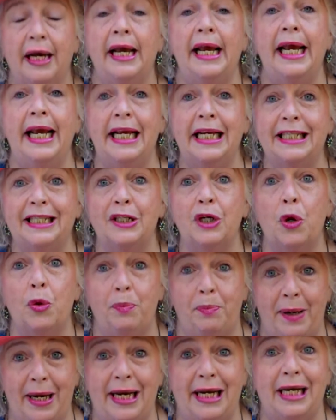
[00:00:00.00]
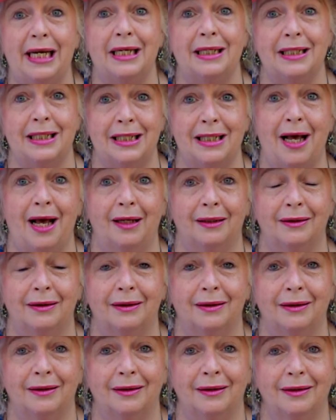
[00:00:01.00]
He is an obedient son.
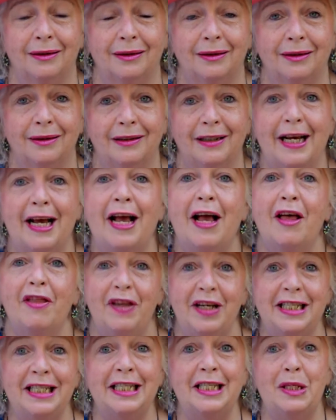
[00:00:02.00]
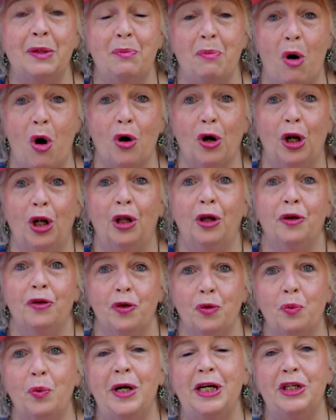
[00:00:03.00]
This is the model
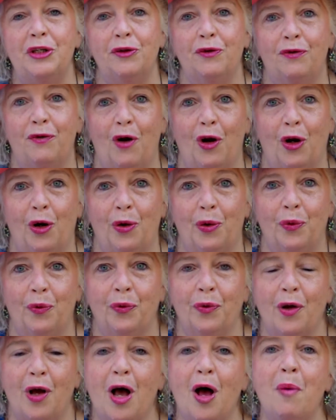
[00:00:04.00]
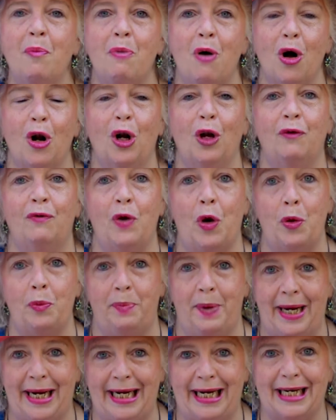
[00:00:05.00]
that we should follow, a model of
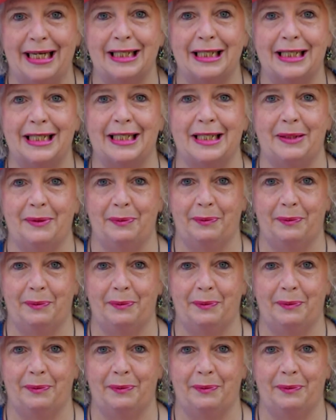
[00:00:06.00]
obedience.